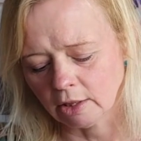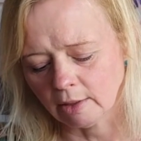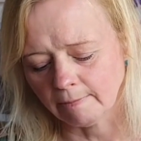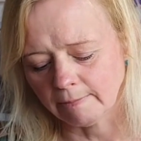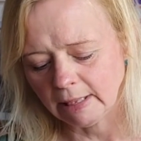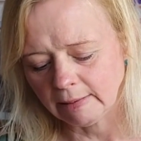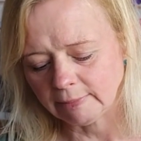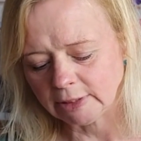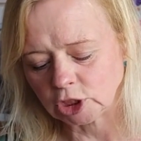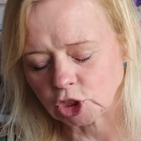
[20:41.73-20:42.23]

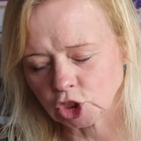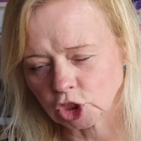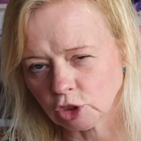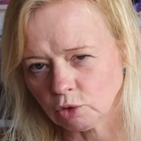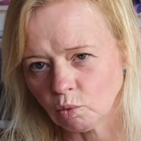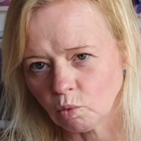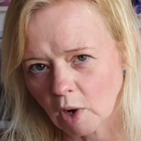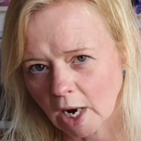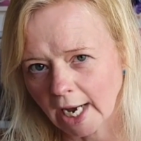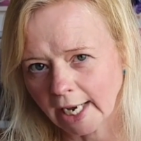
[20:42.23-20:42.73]
bib is too
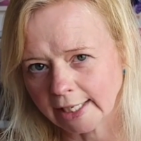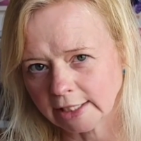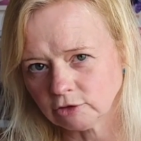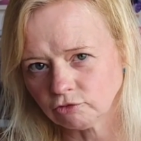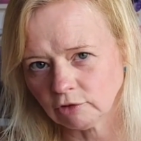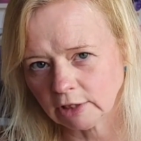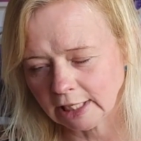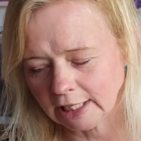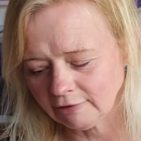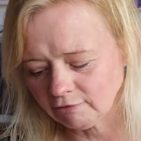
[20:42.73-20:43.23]
wide
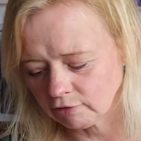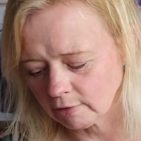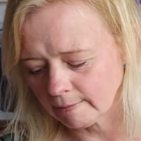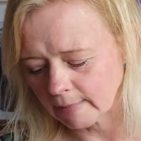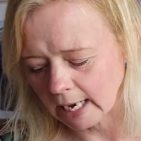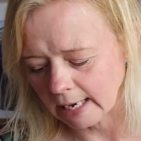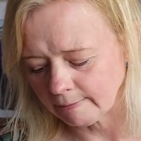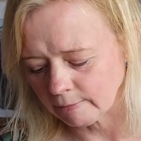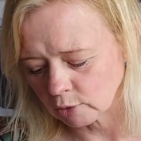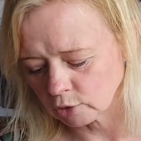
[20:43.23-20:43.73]
really for
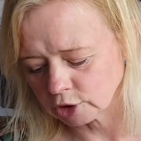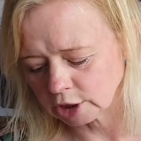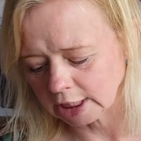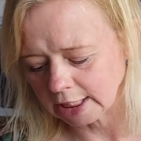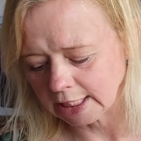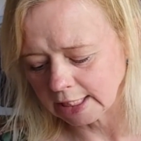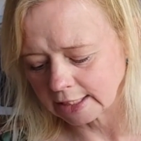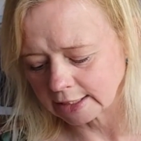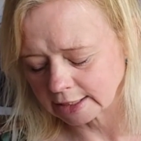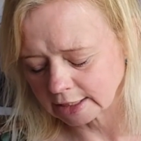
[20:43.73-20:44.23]
my
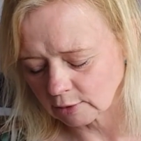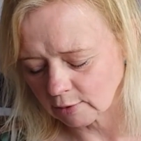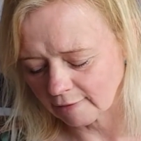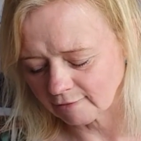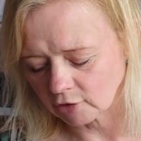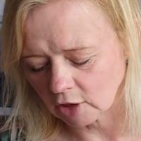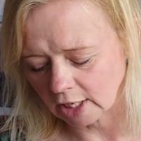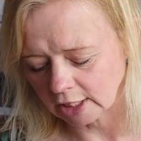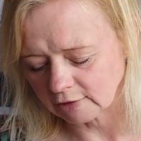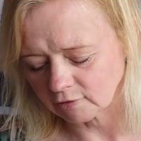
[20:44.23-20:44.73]
body, so
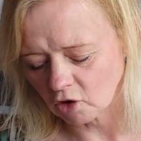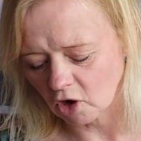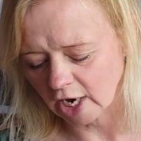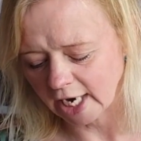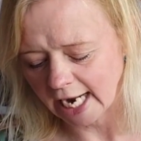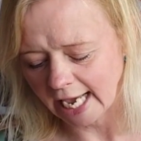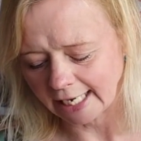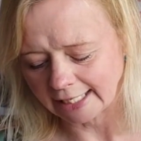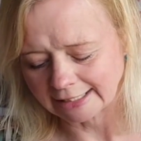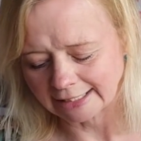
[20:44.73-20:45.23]
I've kind of got
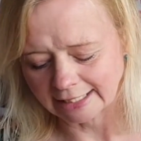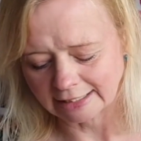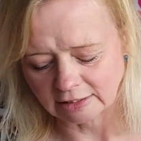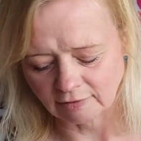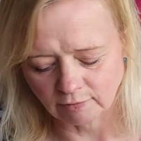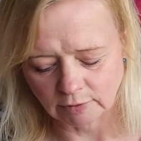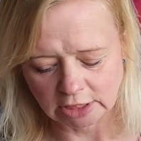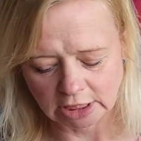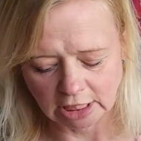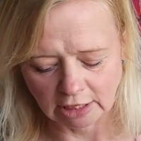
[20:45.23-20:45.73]
an excess
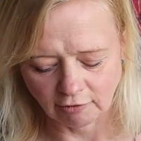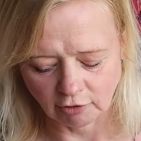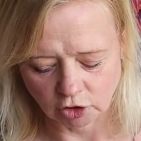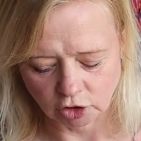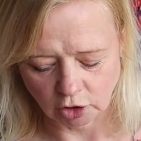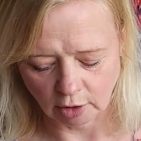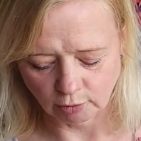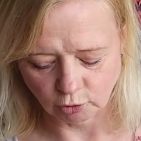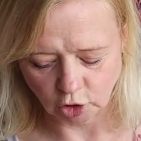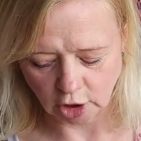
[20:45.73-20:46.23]
of material.
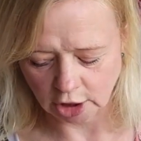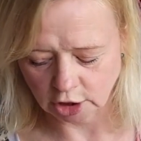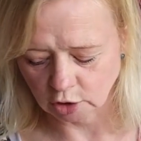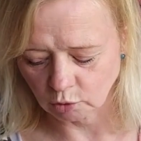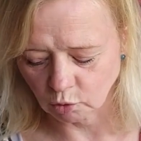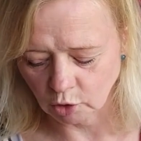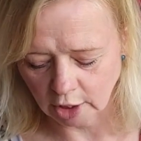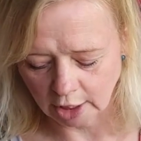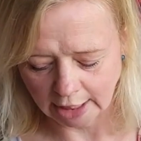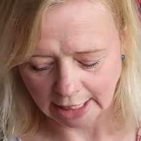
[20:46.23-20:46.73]
So I'm trying to
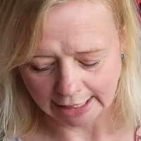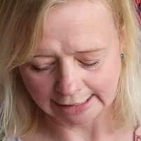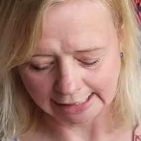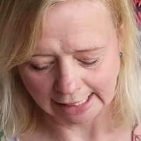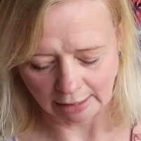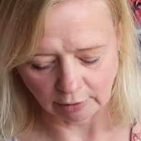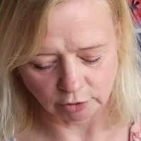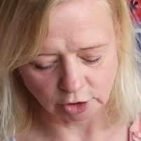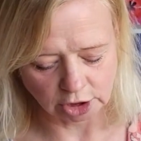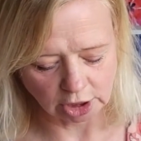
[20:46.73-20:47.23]
work that
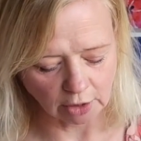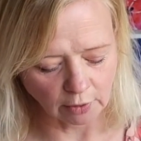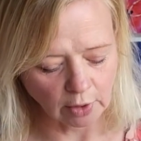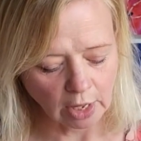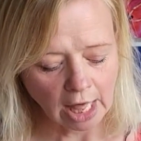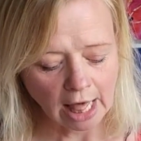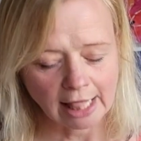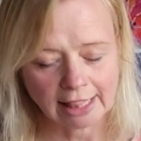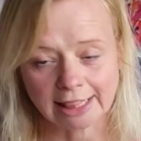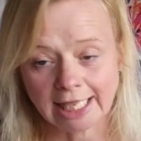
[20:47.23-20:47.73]
out. So
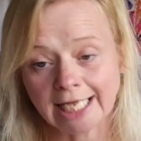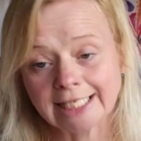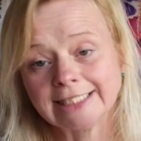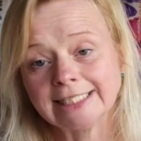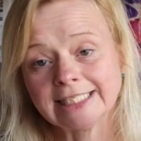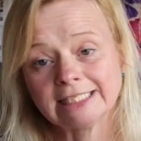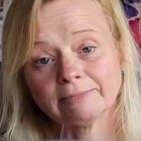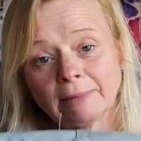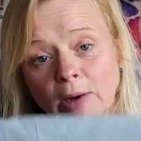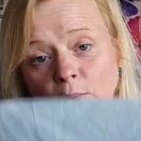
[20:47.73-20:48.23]
that
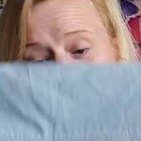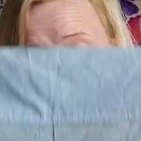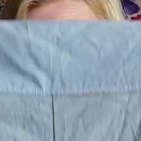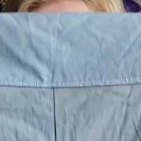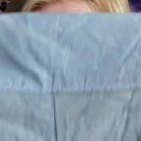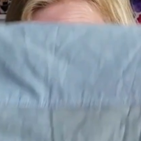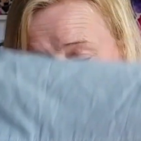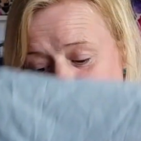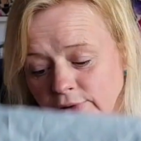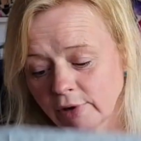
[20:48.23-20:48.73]
is my work in